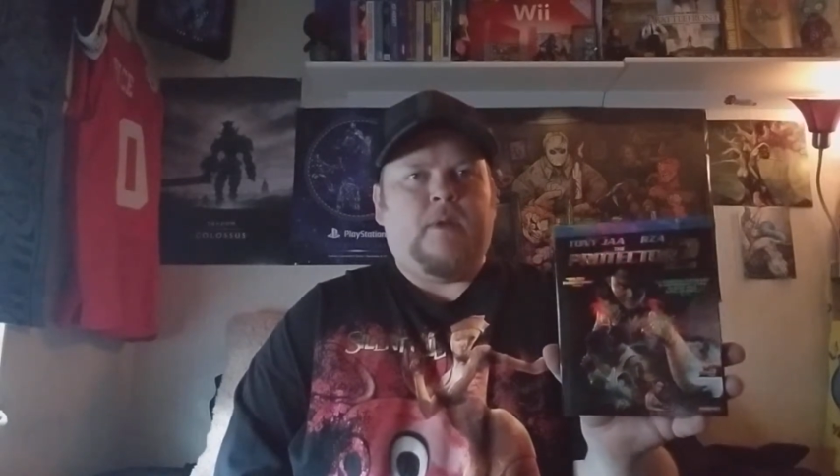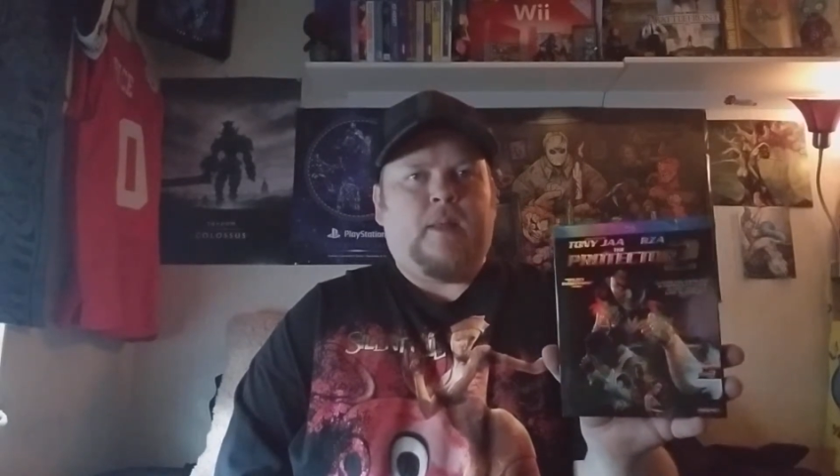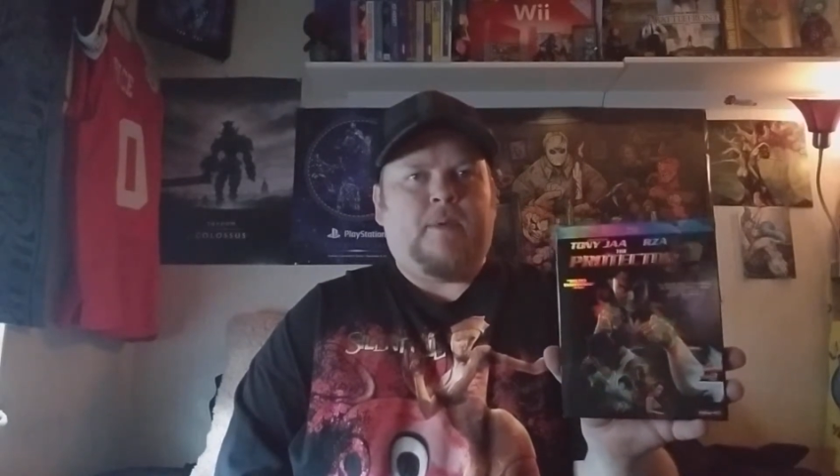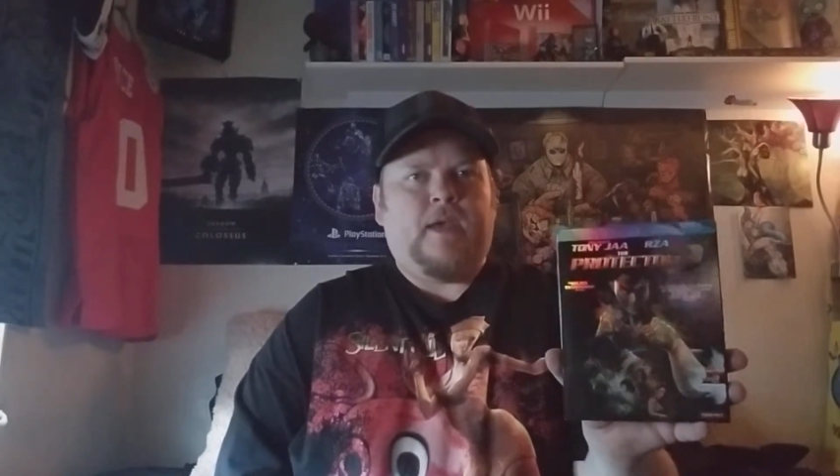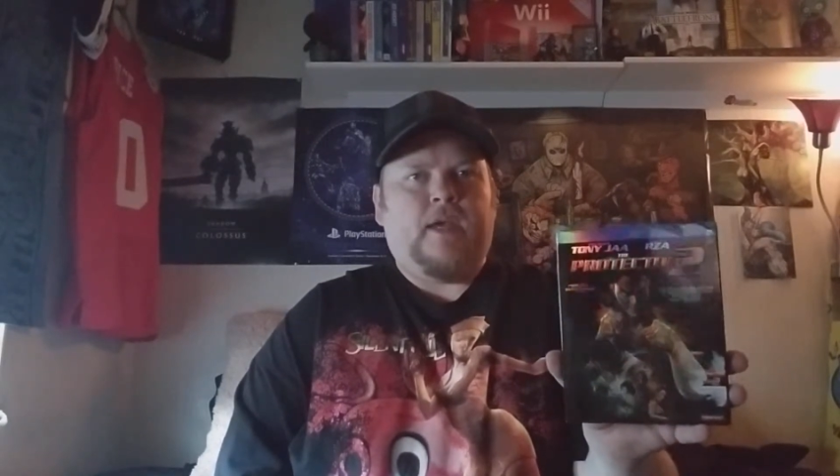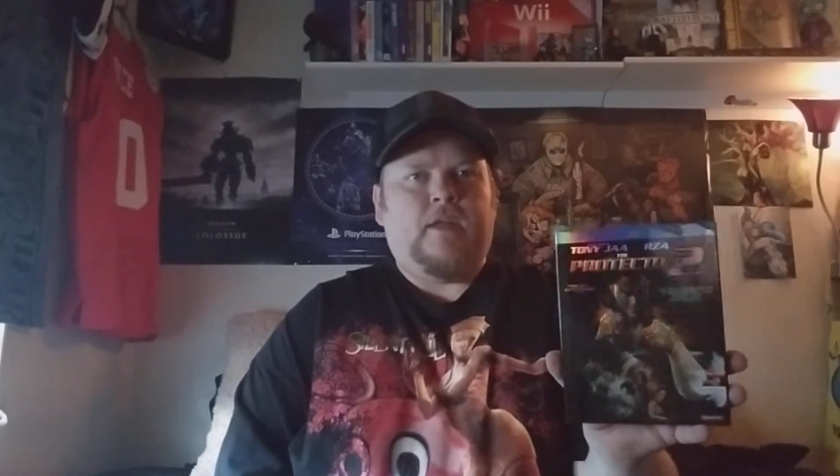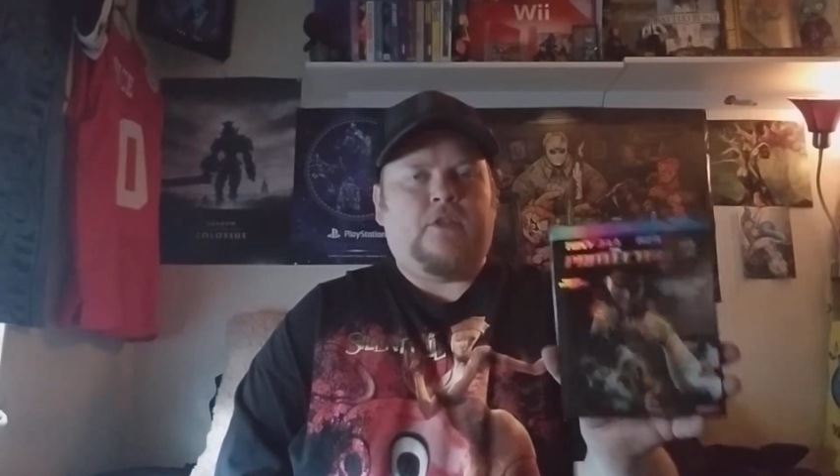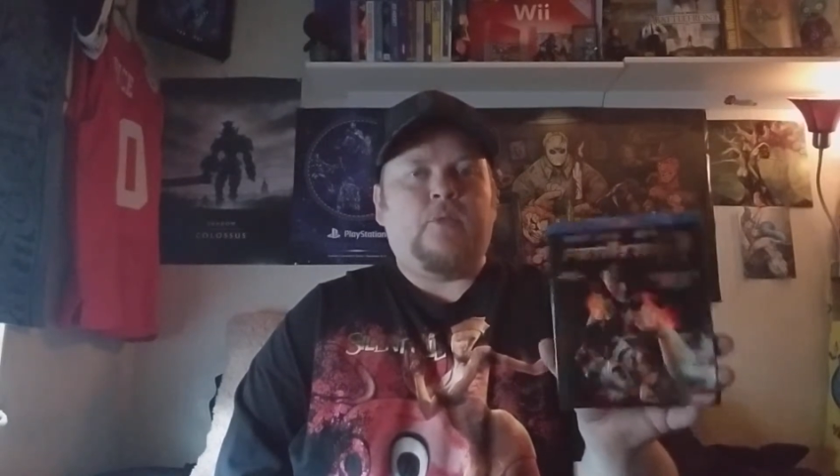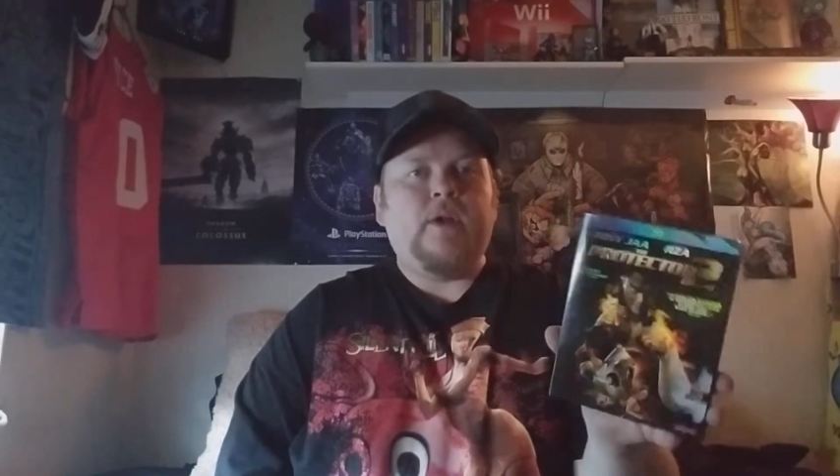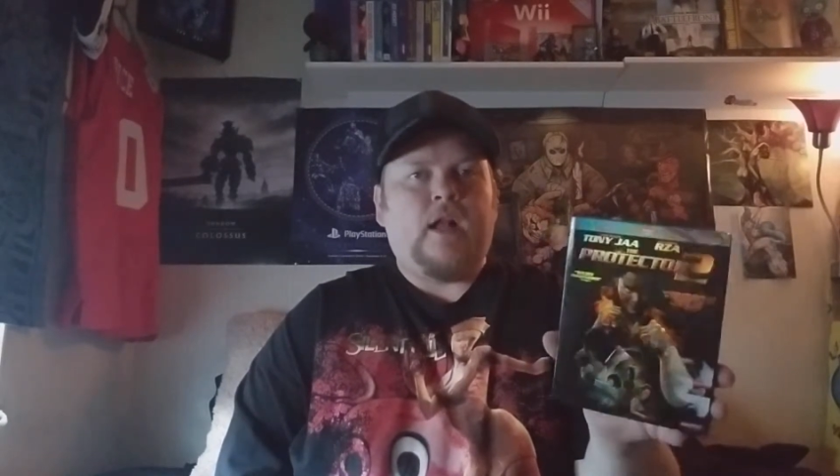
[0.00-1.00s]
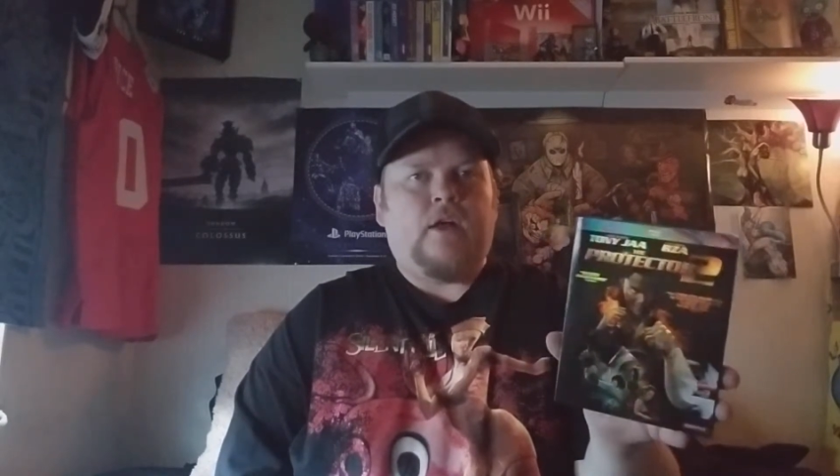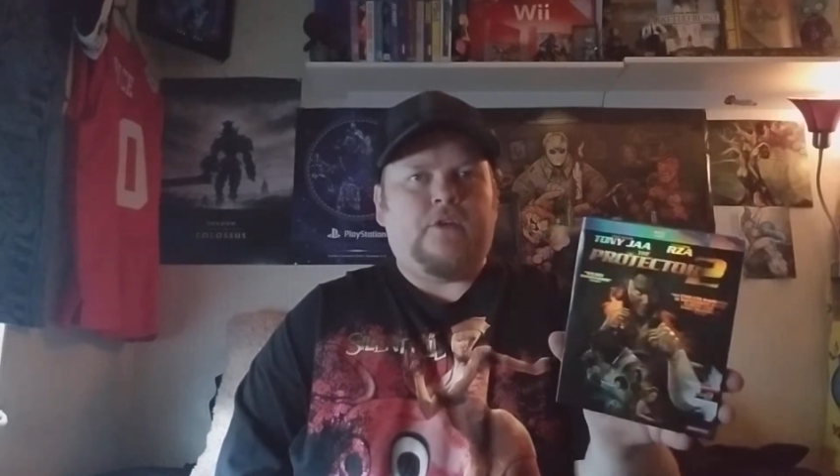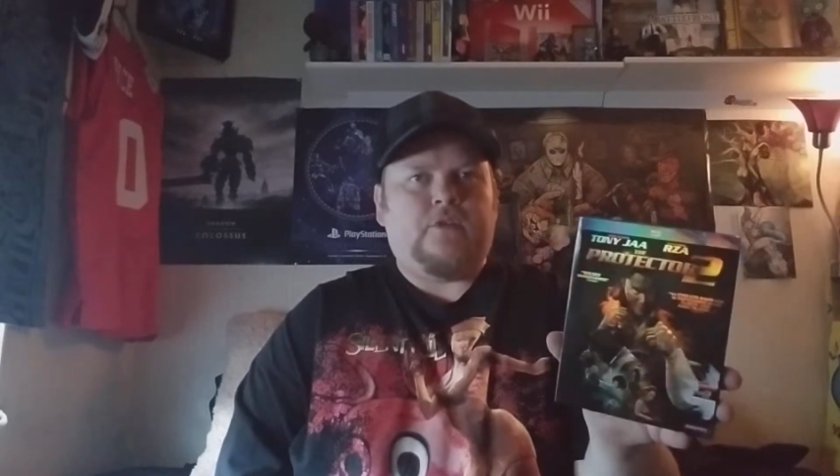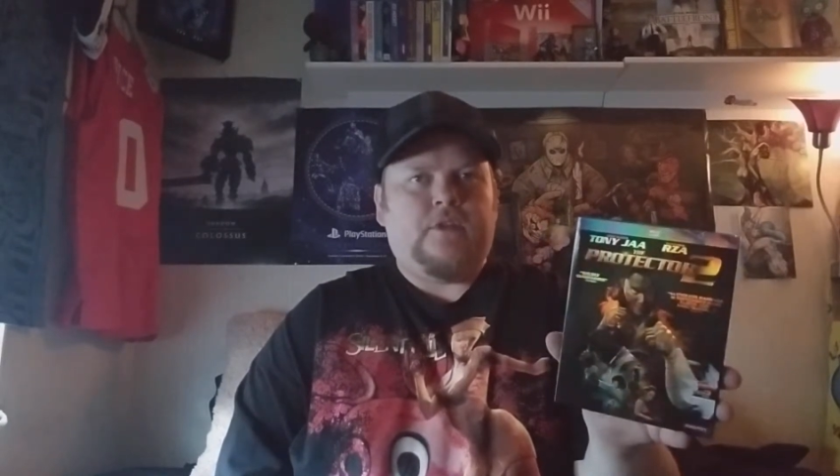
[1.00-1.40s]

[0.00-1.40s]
I paid $3 for